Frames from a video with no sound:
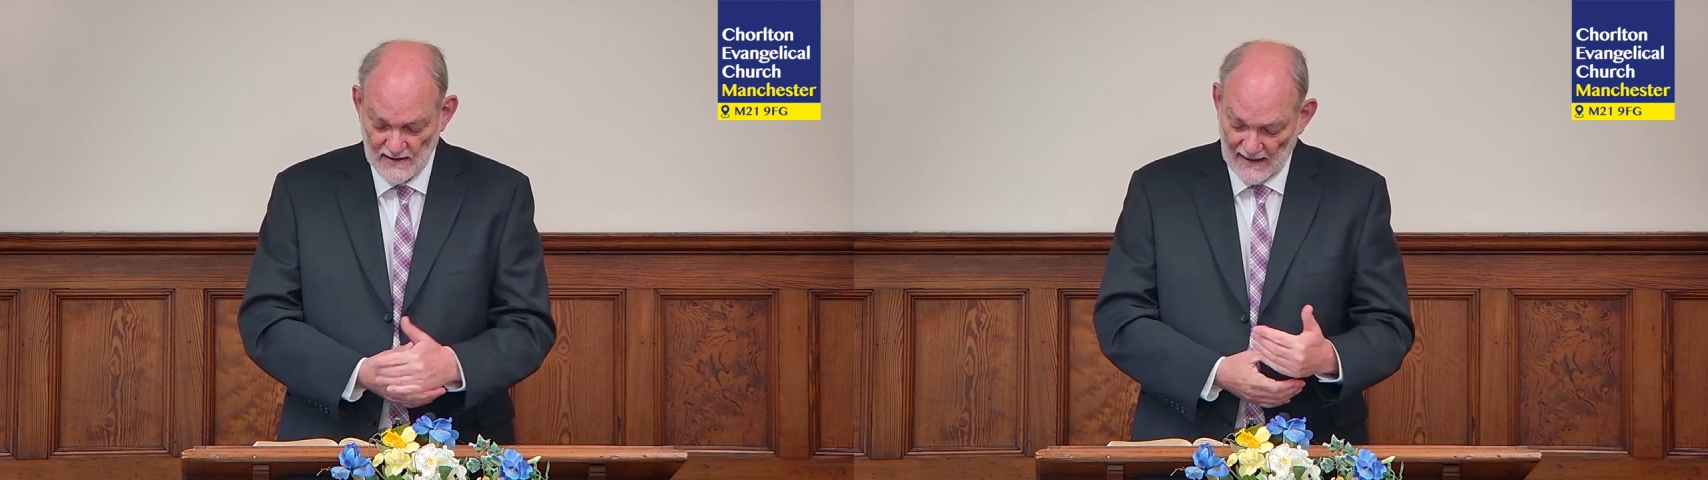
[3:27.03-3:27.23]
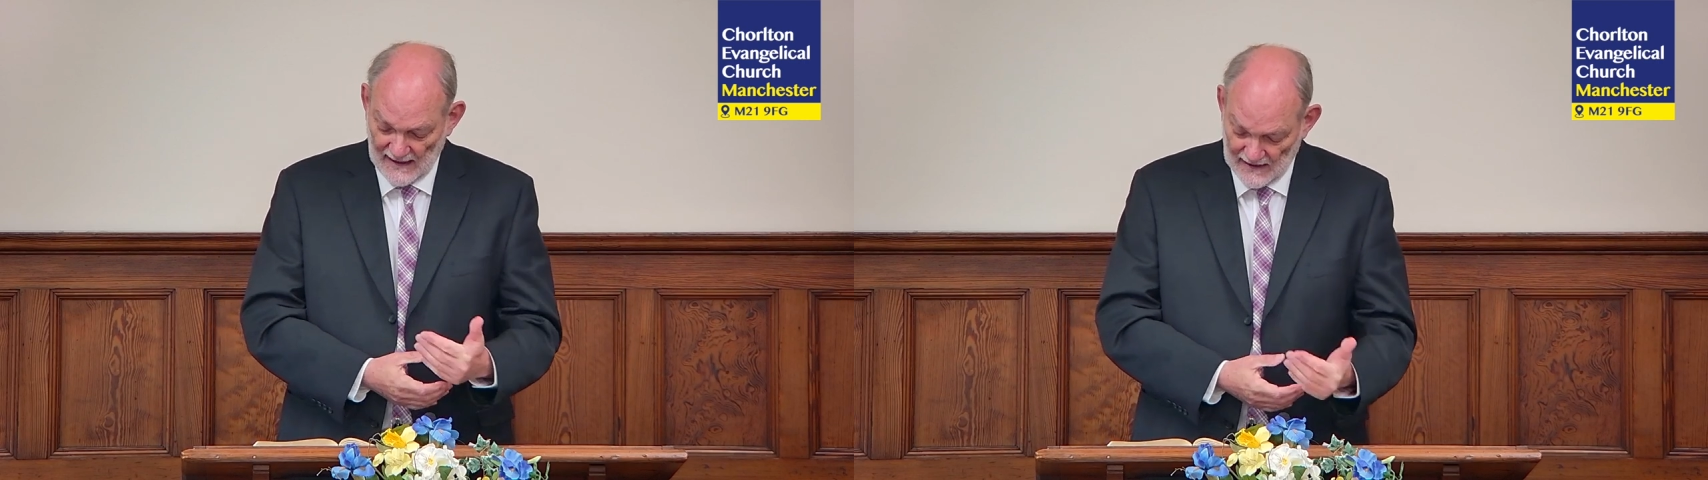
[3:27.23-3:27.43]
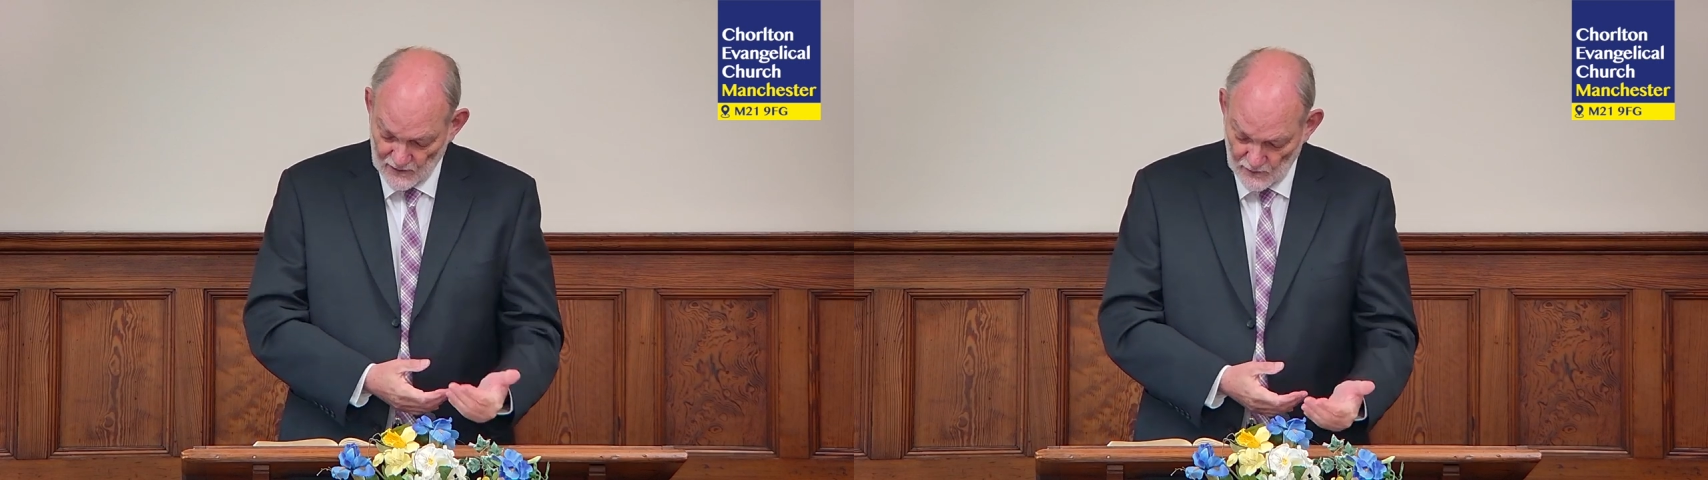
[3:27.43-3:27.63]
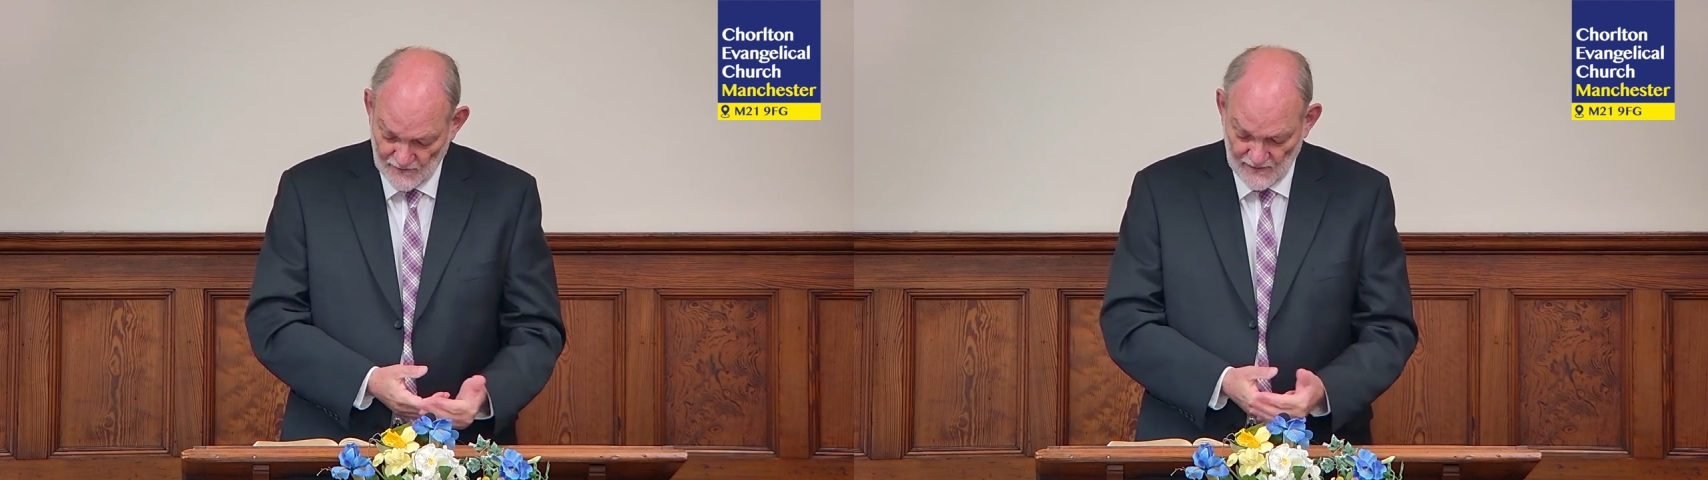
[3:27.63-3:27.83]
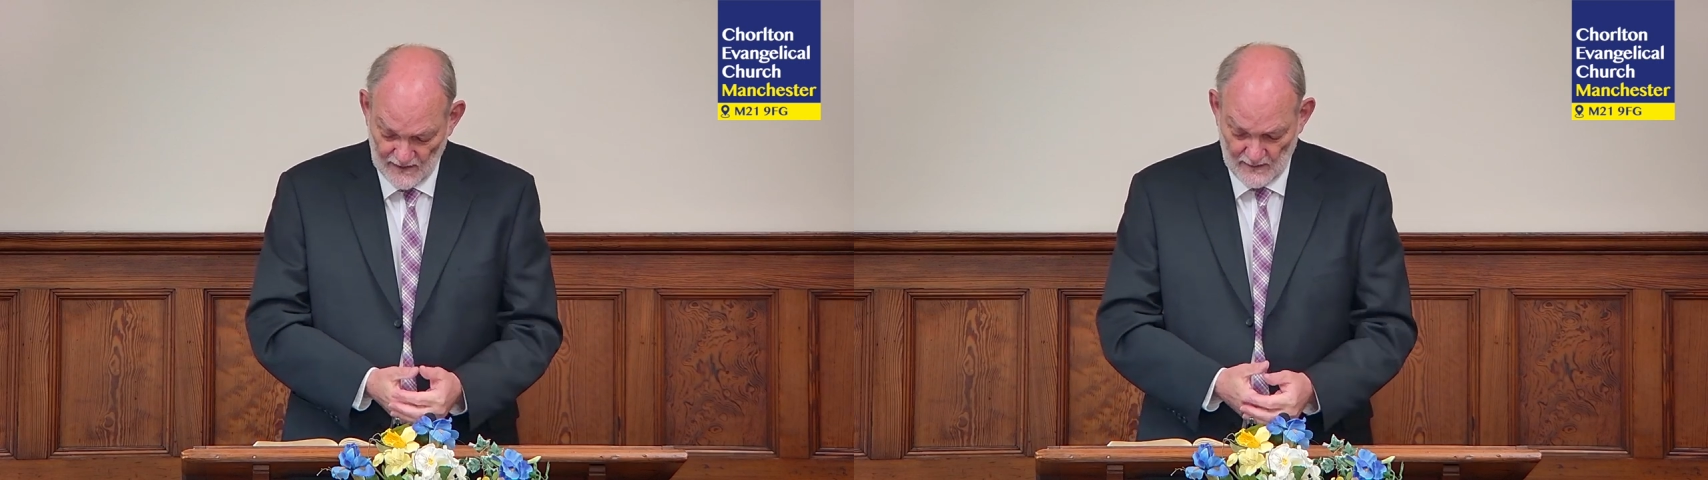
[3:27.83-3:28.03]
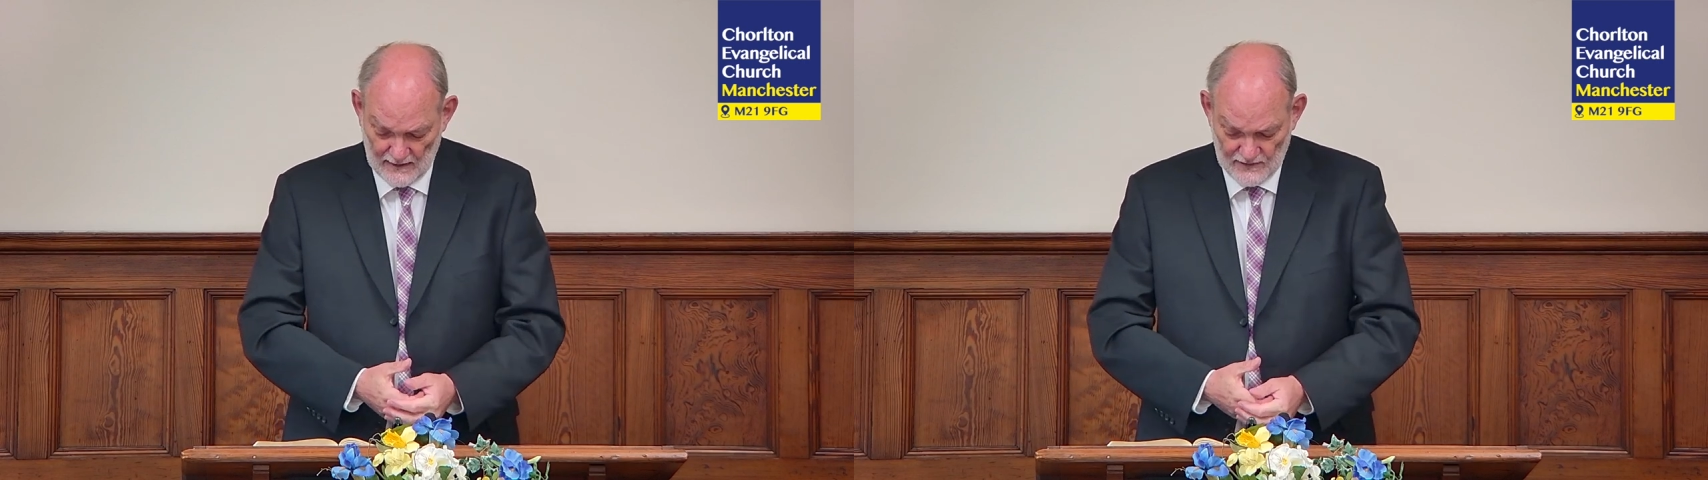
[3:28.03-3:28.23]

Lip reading: and your female